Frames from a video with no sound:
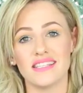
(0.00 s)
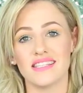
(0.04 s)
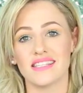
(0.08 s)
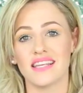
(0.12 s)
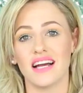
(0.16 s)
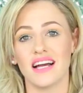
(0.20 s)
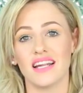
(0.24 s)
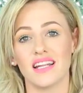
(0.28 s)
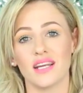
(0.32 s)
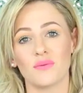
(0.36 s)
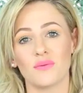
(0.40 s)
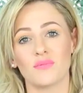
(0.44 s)

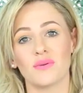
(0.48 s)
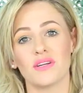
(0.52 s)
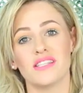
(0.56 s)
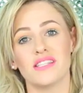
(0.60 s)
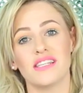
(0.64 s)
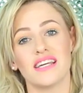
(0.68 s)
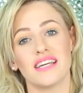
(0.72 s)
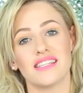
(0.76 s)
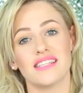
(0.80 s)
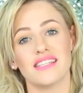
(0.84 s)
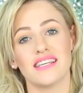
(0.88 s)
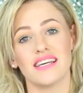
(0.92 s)
styling
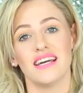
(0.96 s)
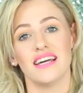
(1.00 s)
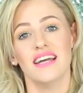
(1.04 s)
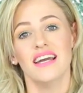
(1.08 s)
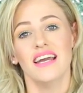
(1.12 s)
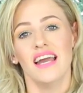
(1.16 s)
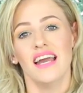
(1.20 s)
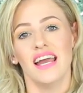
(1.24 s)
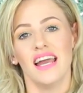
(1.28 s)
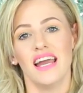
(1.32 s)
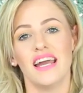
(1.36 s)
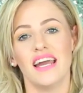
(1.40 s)
protector,
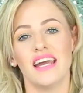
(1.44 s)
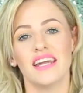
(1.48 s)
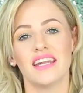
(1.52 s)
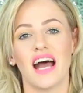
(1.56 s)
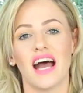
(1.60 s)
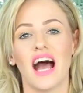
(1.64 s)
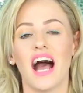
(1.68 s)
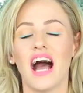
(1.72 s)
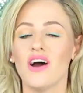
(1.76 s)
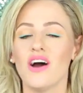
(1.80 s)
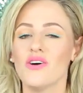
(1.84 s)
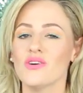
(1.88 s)
and
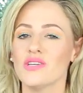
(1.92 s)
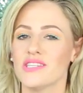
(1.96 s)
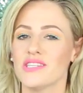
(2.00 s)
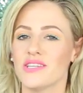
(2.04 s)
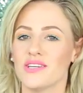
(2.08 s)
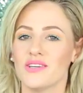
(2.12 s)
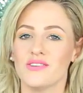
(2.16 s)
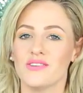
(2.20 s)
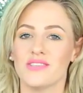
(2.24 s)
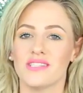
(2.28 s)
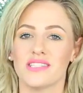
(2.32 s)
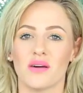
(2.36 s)
I also
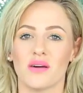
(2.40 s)
use